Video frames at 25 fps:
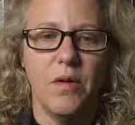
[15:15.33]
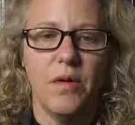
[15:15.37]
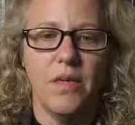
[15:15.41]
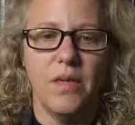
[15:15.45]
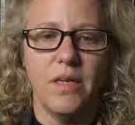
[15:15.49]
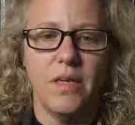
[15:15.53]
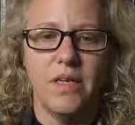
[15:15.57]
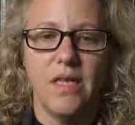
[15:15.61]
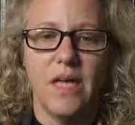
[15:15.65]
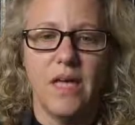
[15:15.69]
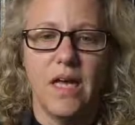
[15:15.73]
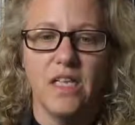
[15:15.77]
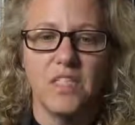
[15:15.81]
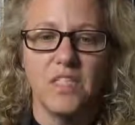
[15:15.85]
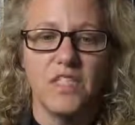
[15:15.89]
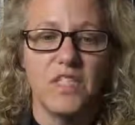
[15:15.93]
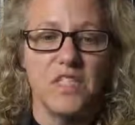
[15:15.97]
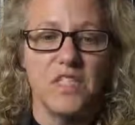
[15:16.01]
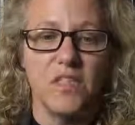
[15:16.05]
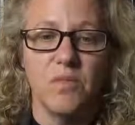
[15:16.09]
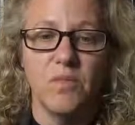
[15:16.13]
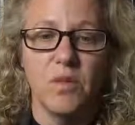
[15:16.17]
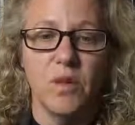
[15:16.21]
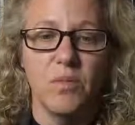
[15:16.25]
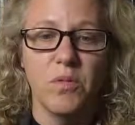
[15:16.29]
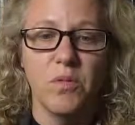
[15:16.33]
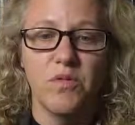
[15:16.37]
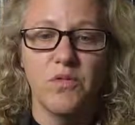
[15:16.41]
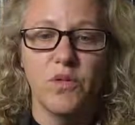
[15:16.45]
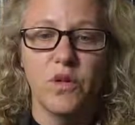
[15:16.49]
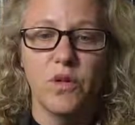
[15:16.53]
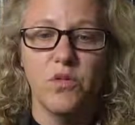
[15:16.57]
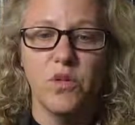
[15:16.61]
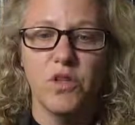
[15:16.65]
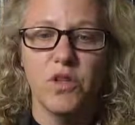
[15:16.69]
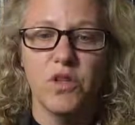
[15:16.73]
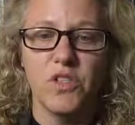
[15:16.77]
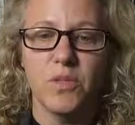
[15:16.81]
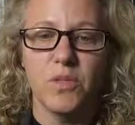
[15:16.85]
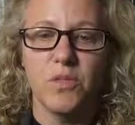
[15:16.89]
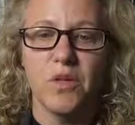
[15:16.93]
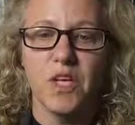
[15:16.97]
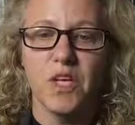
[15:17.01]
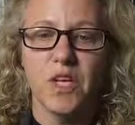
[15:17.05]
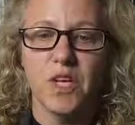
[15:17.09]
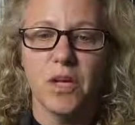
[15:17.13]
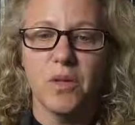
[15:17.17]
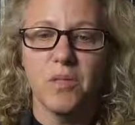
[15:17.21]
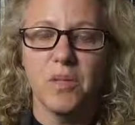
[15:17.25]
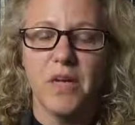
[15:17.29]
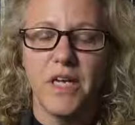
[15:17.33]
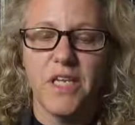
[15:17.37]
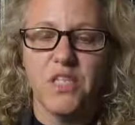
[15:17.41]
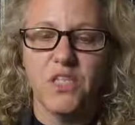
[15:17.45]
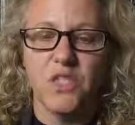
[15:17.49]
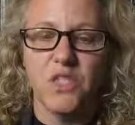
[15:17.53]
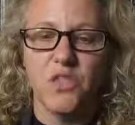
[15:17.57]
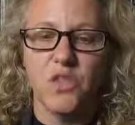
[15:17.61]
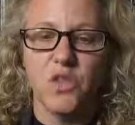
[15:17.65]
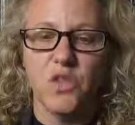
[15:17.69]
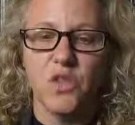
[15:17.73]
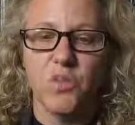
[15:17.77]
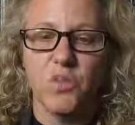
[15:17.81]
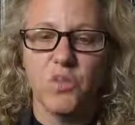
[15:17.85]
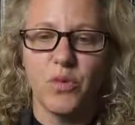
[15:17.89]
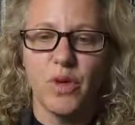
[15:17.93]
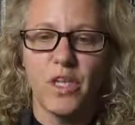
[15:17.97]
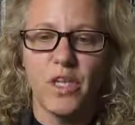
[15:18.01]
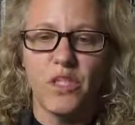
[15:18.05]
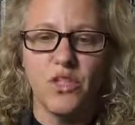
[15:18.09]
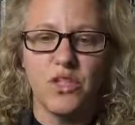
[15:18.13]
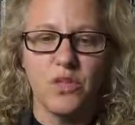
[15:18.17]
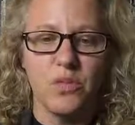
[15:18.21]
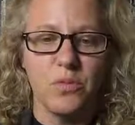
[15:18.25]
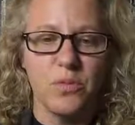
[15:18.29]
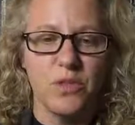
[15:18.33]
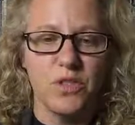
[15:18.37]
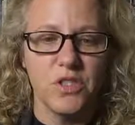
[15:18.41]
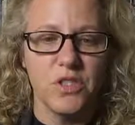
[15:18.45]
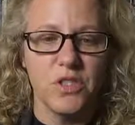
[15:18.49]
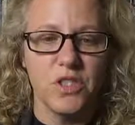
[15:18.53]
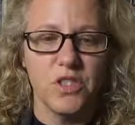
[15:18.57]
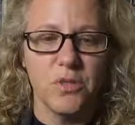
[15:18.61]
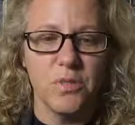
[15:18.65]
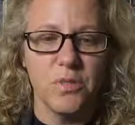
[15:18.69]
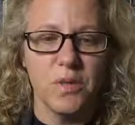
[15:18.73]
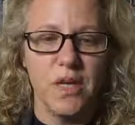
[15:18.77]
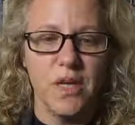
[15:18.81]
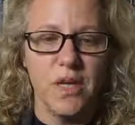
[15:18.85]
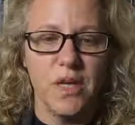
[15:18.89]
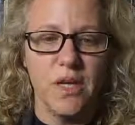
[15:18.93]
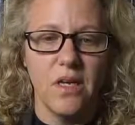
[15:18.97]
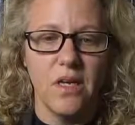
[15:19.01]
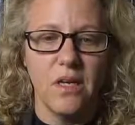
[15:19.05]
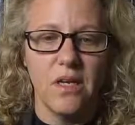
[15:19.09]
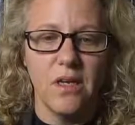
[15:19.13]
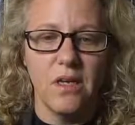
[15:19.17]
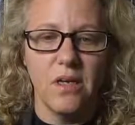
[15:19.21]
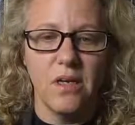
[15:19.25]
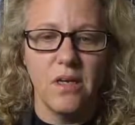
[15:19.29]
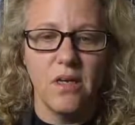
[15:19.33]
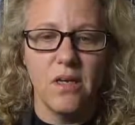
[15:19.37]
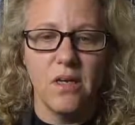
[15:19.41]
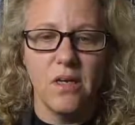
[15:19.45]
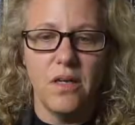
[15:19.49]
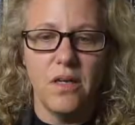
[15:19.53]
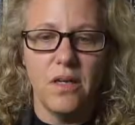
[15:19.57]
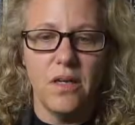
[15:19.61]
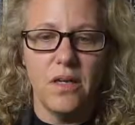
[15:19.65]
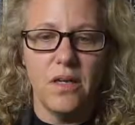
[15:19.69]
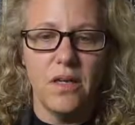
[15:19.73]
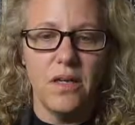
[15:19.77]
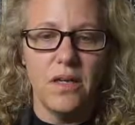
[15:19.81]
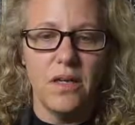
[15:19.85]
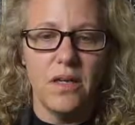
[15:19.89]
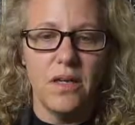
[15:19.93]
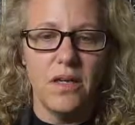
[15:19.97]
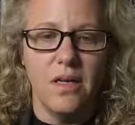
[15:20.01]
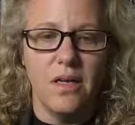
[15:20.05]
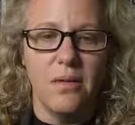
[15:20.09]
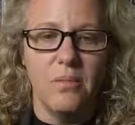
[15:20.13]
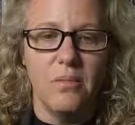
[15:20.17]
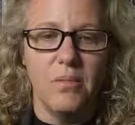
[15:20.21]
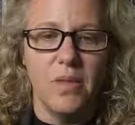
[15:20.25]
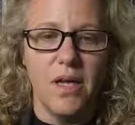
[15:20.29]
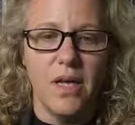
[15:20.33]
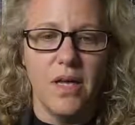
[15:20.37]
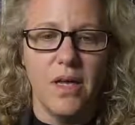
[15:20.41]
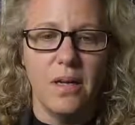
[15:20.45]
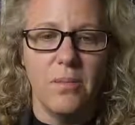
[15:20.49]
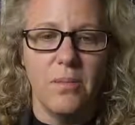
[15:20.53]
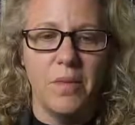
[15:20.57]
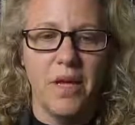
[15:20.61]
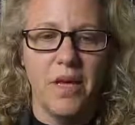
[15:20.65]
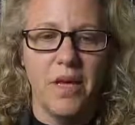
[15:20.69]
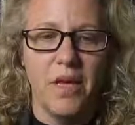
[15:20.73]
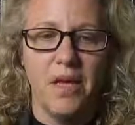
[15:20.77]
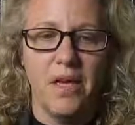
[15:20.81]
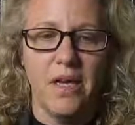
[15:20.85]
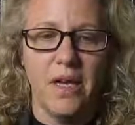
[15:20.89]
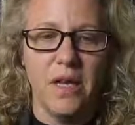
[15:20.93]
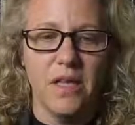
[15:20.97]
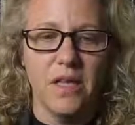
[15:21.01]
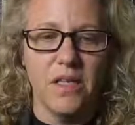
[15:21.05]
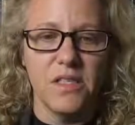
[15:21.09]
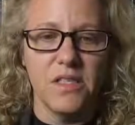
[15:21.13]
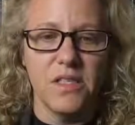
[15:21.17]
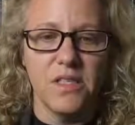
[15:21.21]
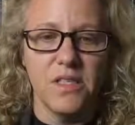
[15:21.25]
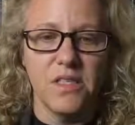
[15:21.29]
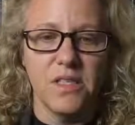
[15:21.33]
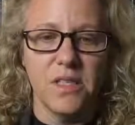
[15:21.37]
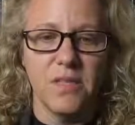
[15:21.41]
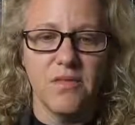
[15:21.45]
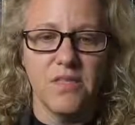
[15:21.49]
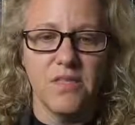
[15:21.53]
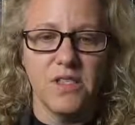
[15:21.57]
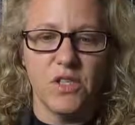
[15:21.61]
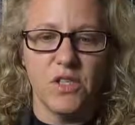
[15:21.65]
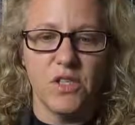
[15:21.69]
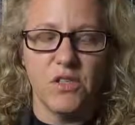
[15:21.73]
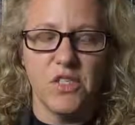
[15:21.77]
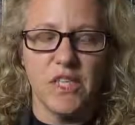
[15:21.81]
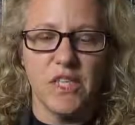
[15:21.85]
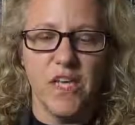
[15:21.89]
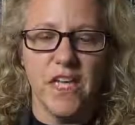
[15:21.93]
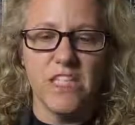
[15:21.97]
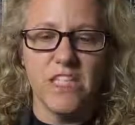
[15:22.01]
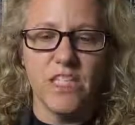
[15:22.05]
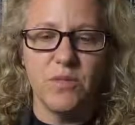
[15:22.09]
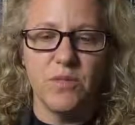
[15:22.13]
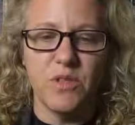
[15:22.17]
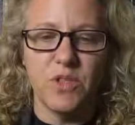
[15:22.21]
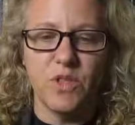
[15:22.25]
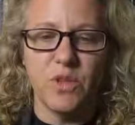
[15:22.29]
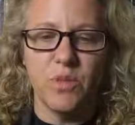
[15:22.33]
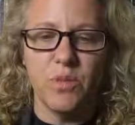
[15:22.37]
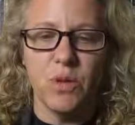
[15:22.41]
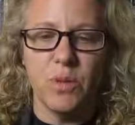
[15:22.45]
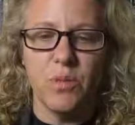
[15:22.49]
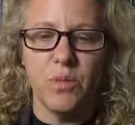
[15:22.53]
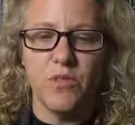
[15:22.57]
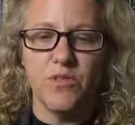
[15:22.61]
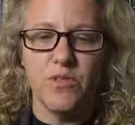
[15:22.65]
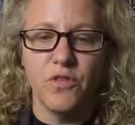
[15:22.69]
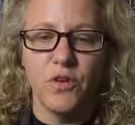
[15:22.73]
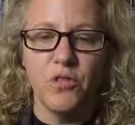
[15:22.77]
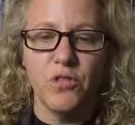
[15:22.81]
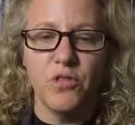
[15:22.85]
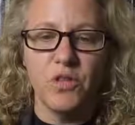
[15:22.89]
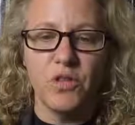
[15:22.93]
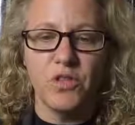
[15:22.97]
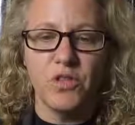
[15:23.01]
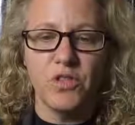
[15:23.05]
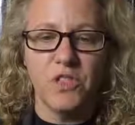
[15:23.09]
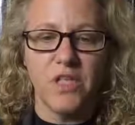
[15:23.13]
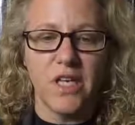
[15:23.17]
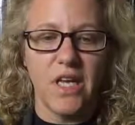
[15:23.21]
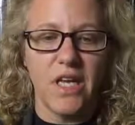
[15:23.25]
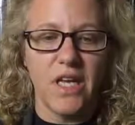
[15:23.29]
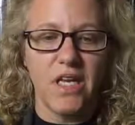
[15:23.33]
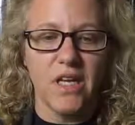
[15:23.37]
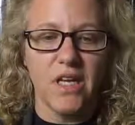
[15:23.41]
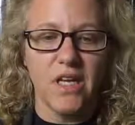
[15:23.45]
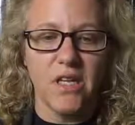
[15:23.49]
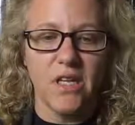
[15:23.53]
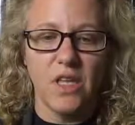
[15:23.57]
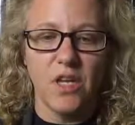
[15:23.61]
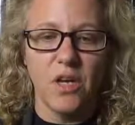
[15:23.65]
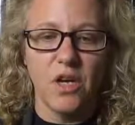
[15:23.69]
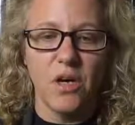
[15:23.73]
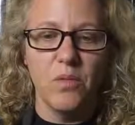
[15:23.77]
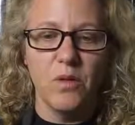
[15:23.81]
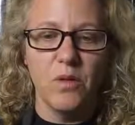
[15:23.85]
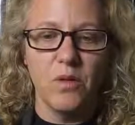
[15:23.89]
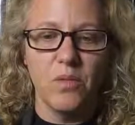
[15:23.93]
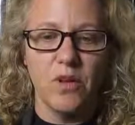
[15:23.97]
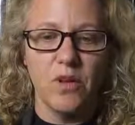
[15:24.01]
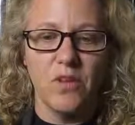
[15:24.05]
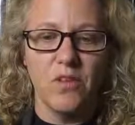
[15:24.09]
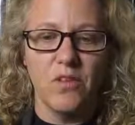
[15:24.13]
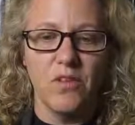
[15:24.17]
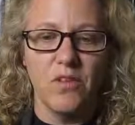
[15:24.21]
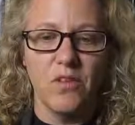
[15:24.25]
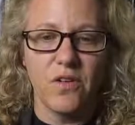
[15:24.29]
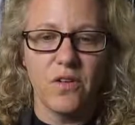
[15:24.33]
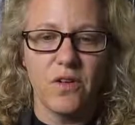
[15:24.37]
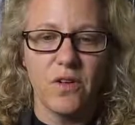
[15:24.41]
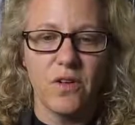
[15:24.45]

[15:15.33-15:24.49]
Analysis of mobile phone use among young patients with brain tumors in Japan. Meta-analysis of association between mobile phone use and glioma risk.